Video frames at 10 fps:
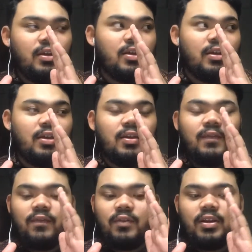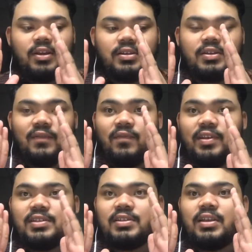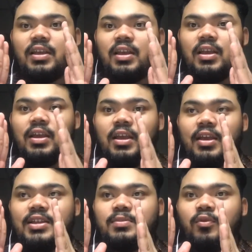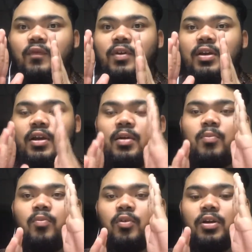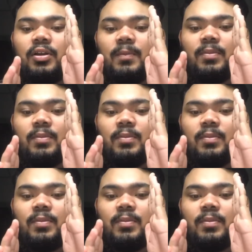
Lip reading: If the surface A is moving upward,